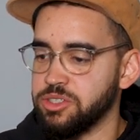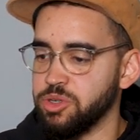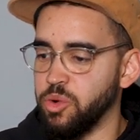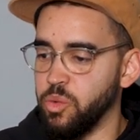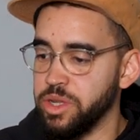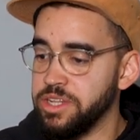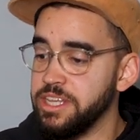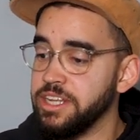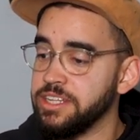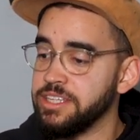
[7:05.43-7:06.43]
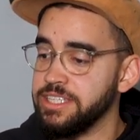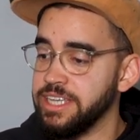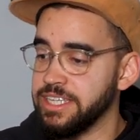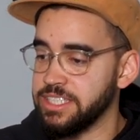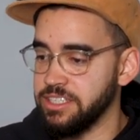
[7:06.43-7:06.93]
So we did it,
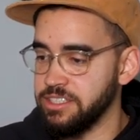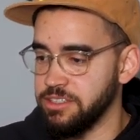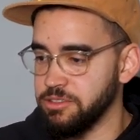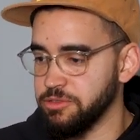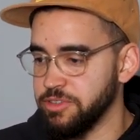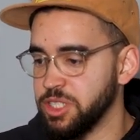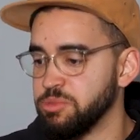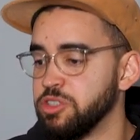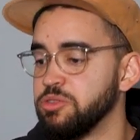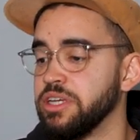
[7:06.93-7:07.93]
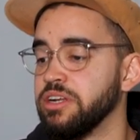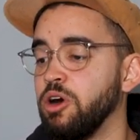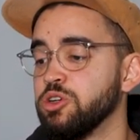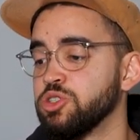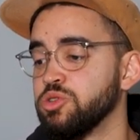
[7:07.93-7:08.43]
yes, on the interface, but you can
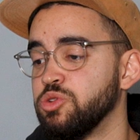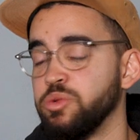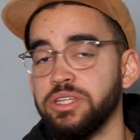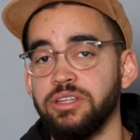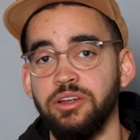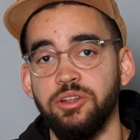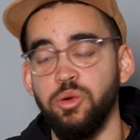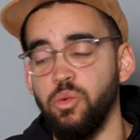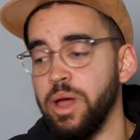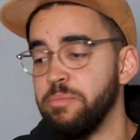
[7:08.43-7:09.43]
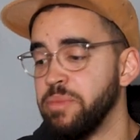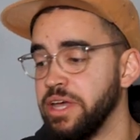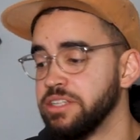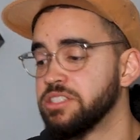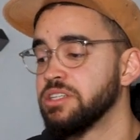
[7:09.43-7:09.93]
also do it on the web
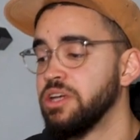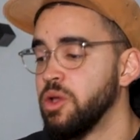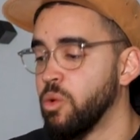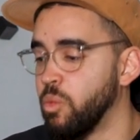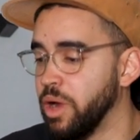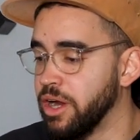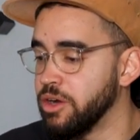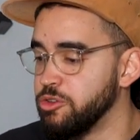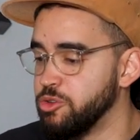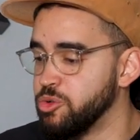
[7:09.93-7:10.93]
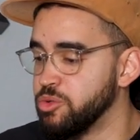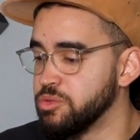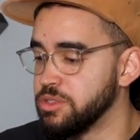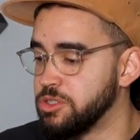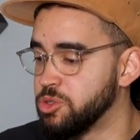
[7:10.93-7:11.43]
page where you
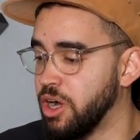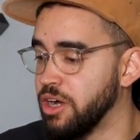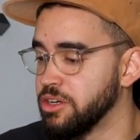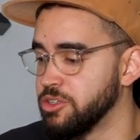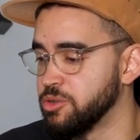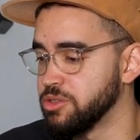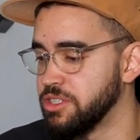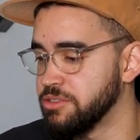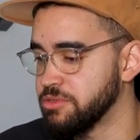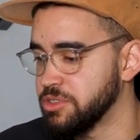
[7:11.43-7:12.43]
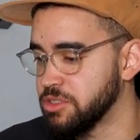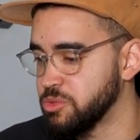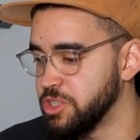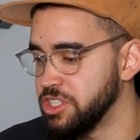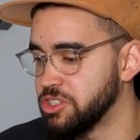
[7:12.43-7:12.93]
draw your different
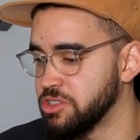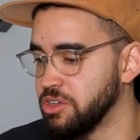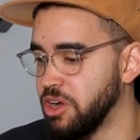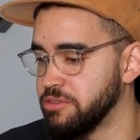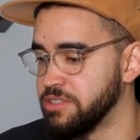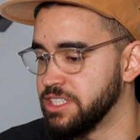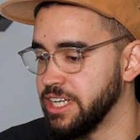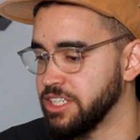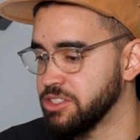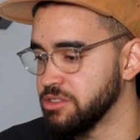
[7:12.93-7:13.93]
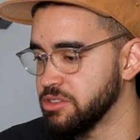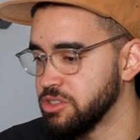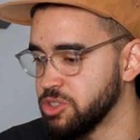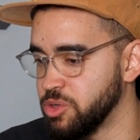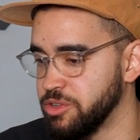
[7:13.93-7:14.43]
region of detection.
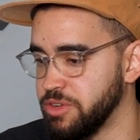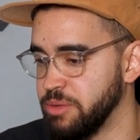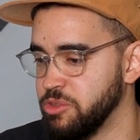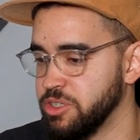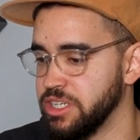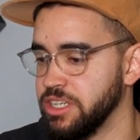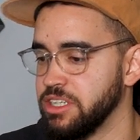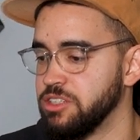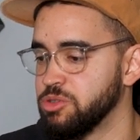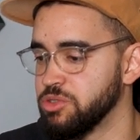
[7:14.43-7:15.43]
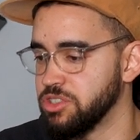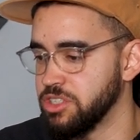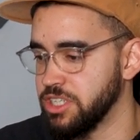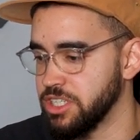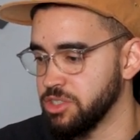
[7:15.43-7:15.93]
So if I'm looking at intrusion
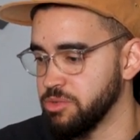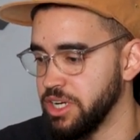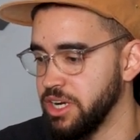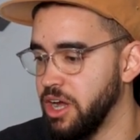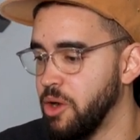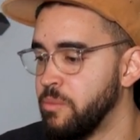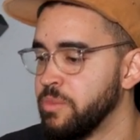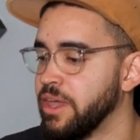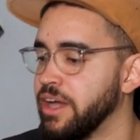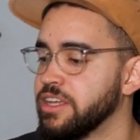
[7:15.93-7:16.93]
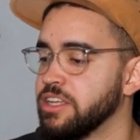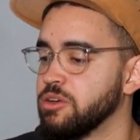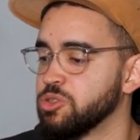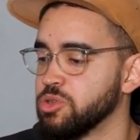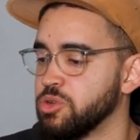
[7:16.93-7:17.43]
detection right now, I can
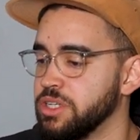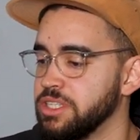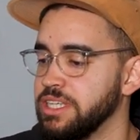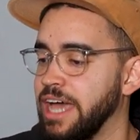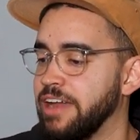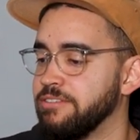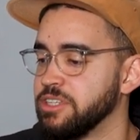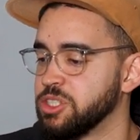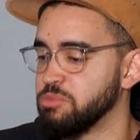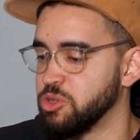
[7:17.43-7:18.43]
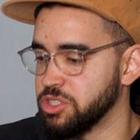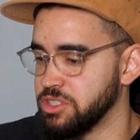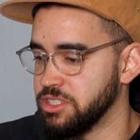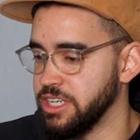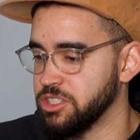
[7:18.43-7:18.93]
also go in the advanced motion
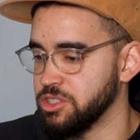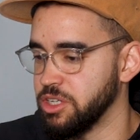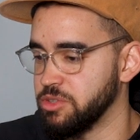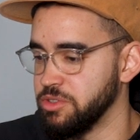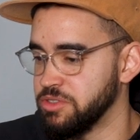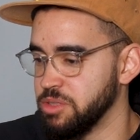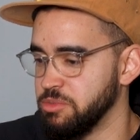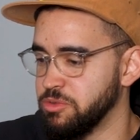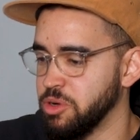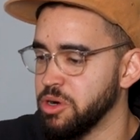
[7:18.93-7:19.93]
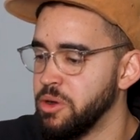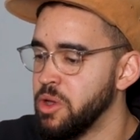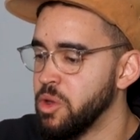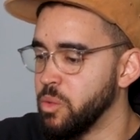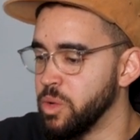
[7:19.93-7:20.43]
detection that we've seen before.
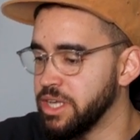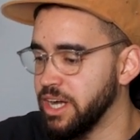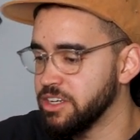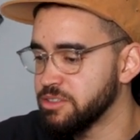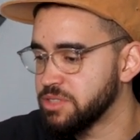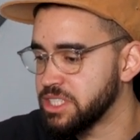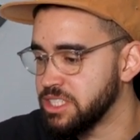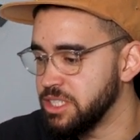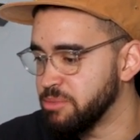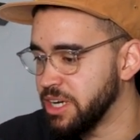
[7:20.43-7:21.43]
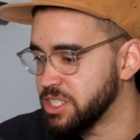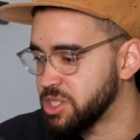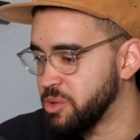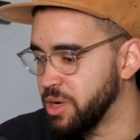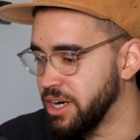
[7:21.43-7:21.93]
We kind of see my
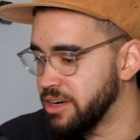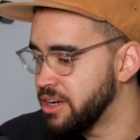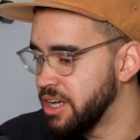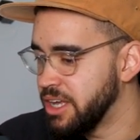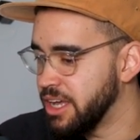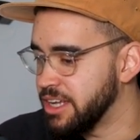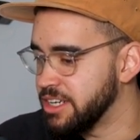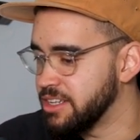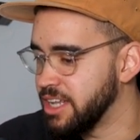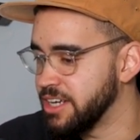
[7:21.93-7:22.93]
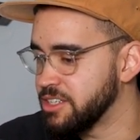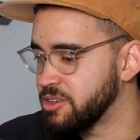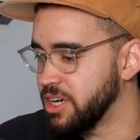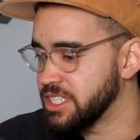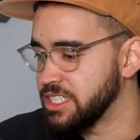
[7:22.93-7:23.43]
square and the line
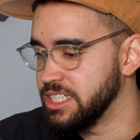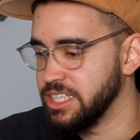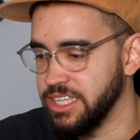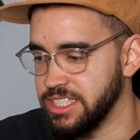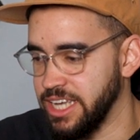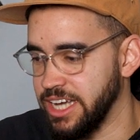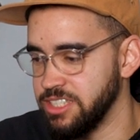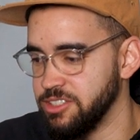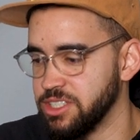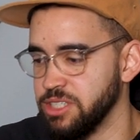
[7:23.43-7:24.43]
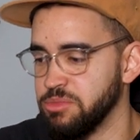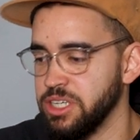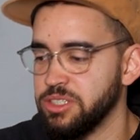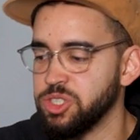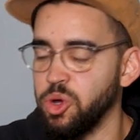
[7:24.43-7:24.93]
crossing, exactly the same
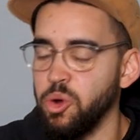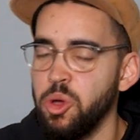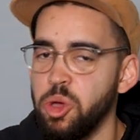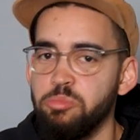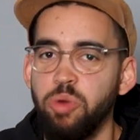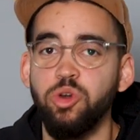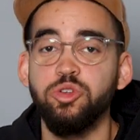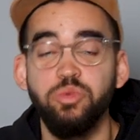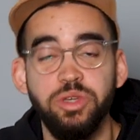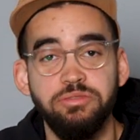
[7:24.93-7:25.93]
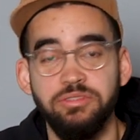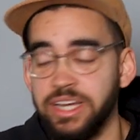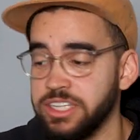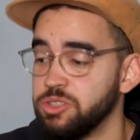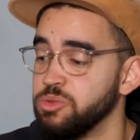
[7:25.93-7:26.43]
thing. So both
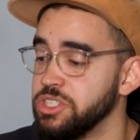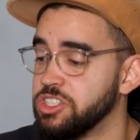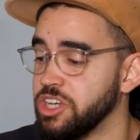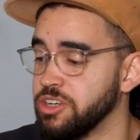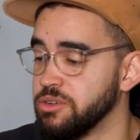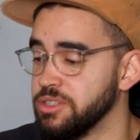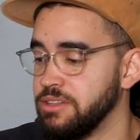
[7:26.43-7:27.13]
reflect to each other.